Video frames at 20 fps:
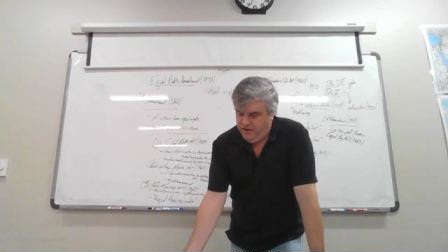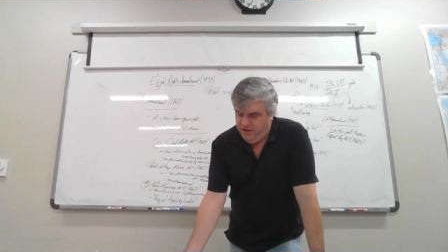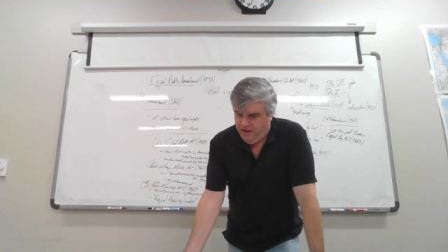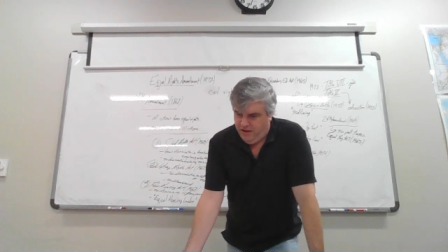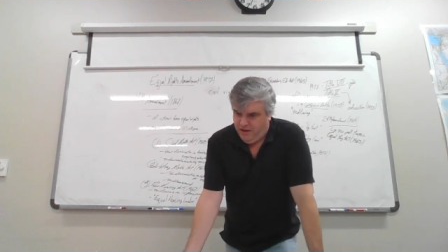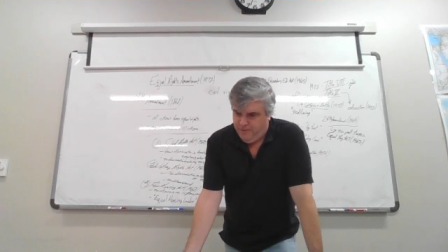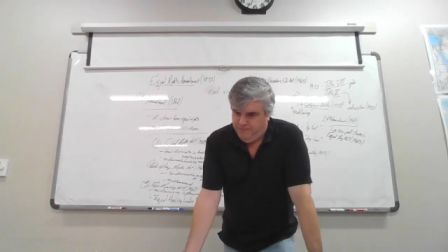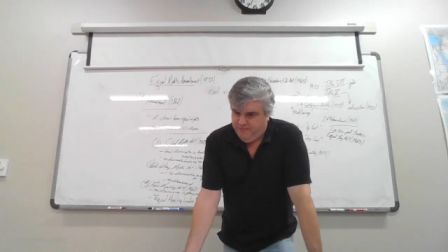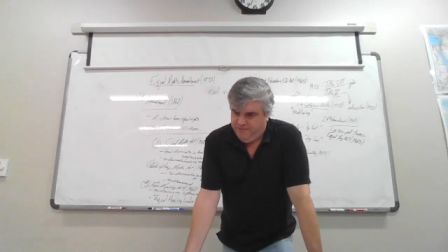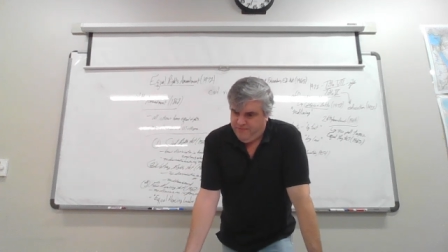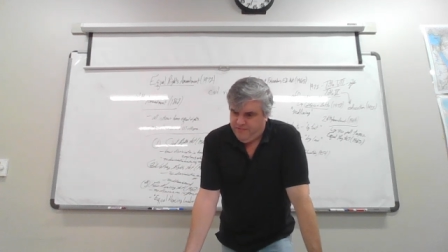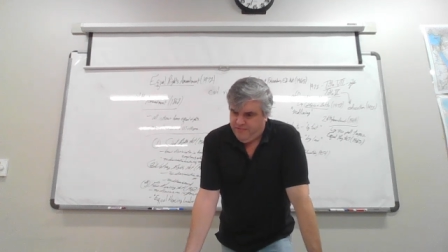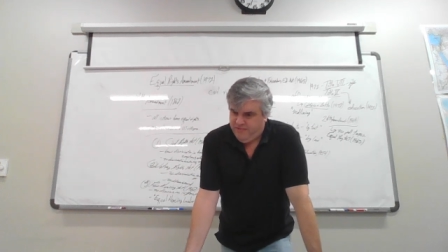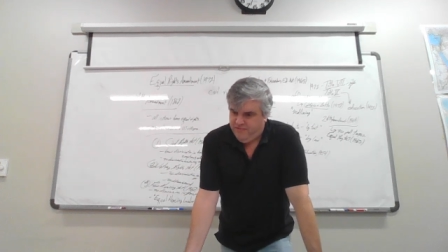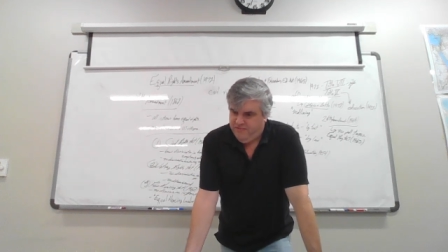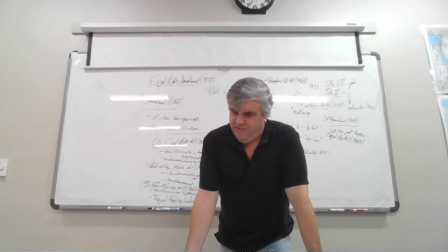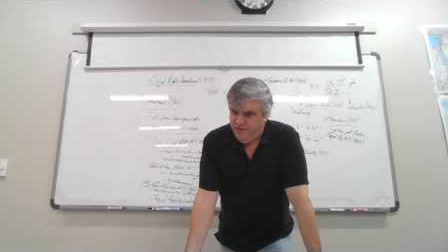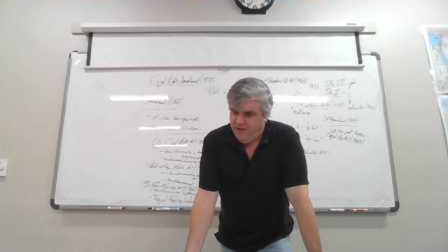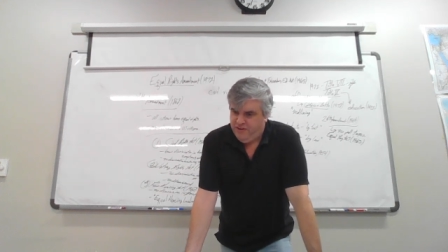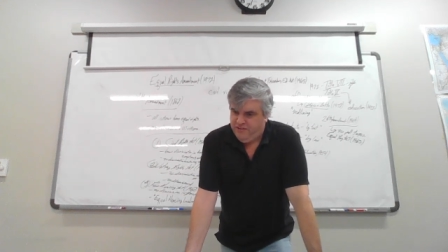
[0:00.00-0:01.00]
um,
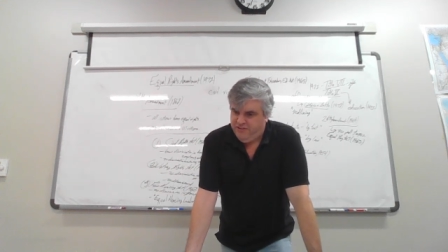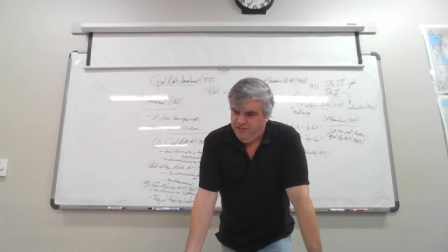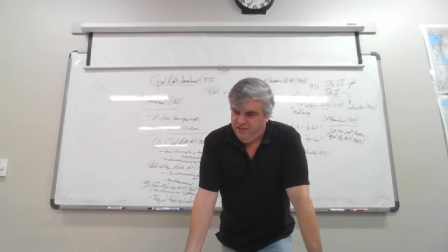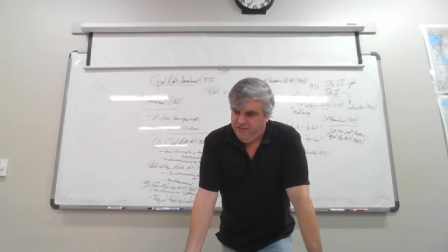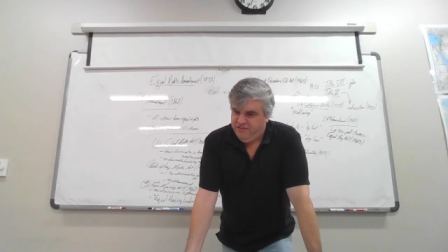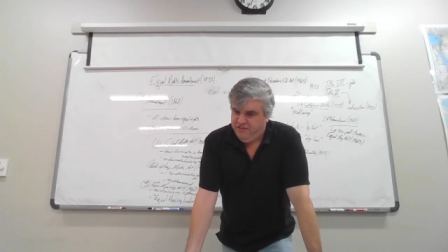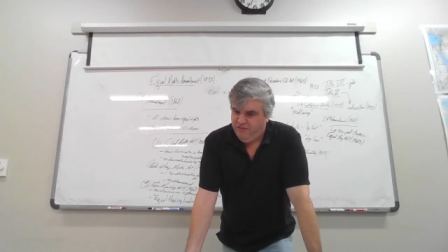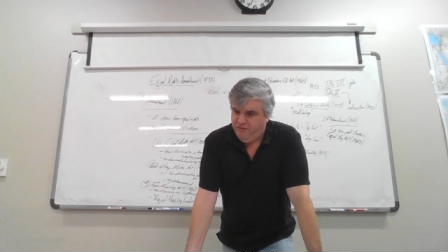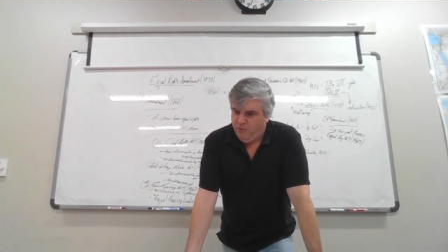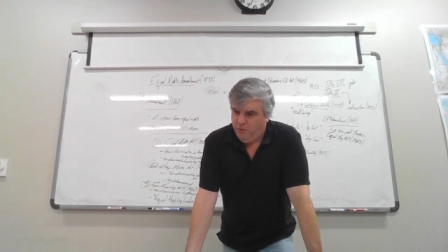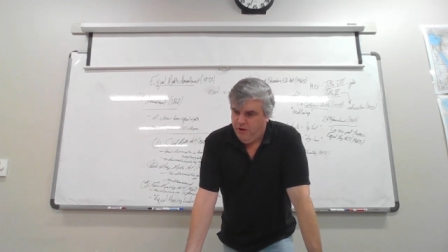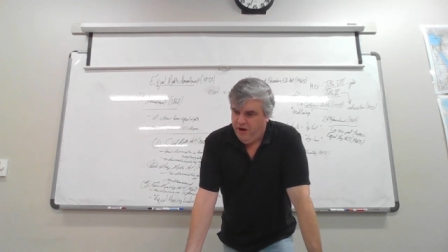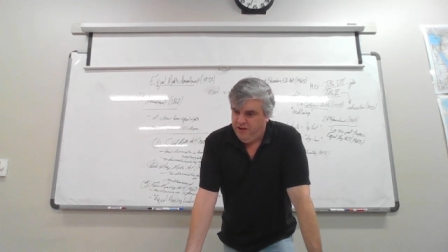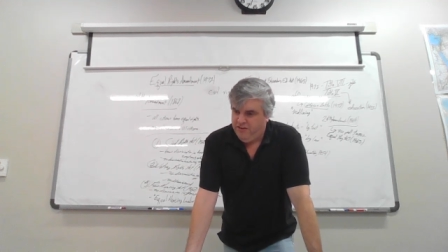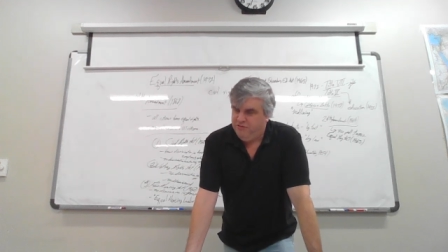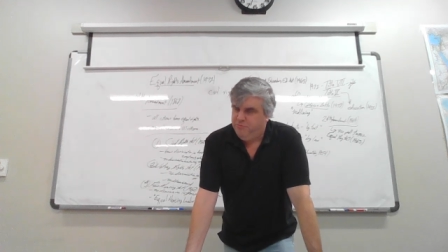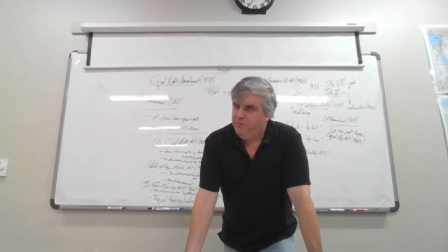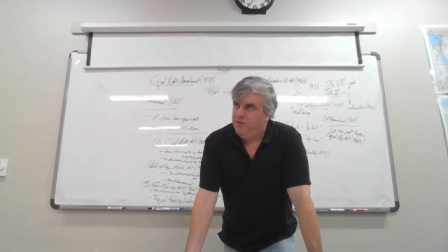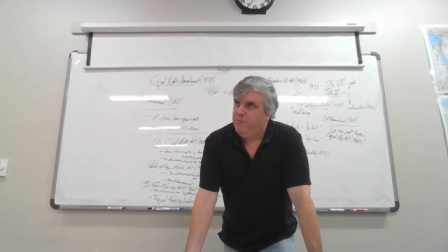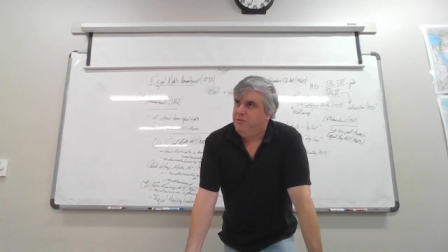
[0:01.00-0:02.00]
various uh, civil
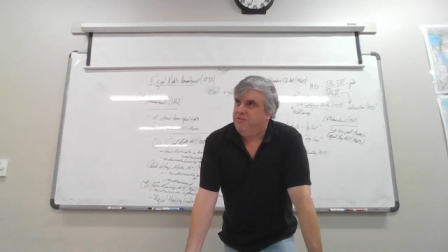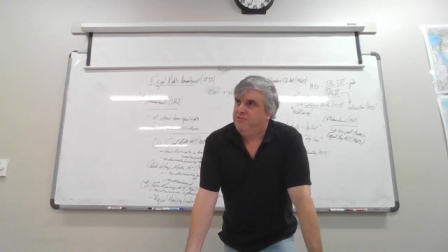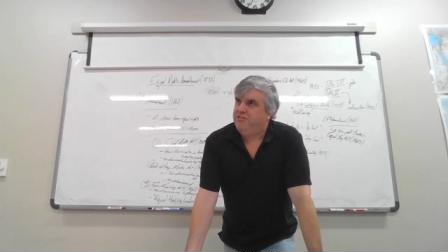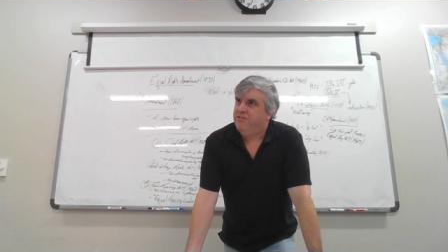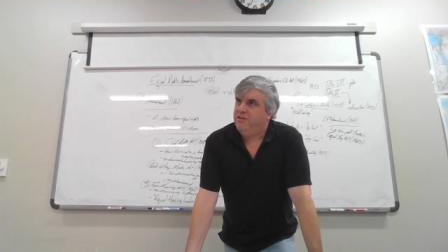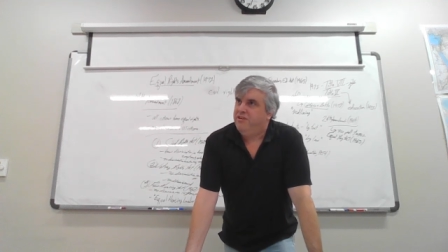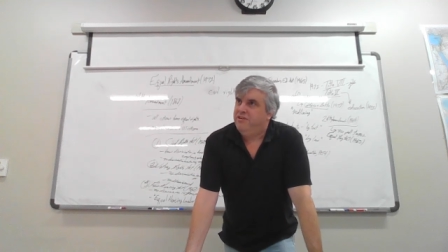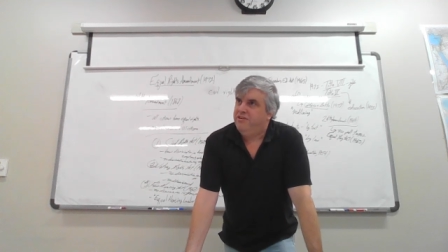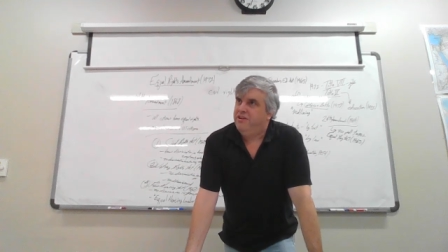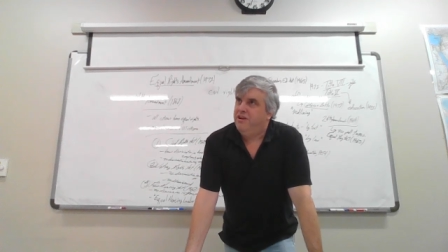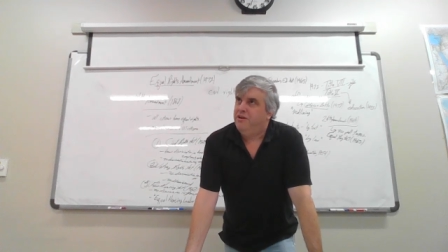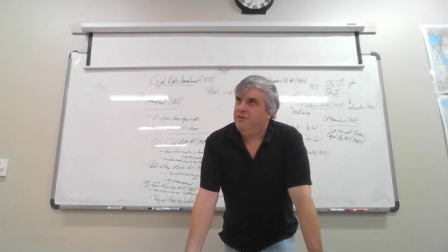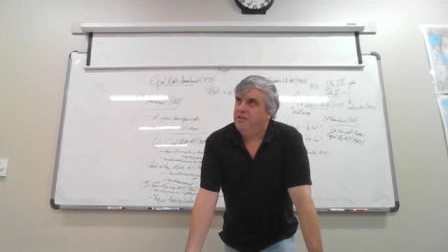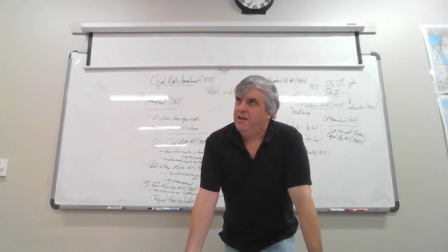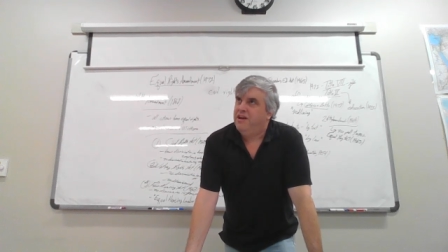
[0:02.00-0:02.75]
rights amendments said, no,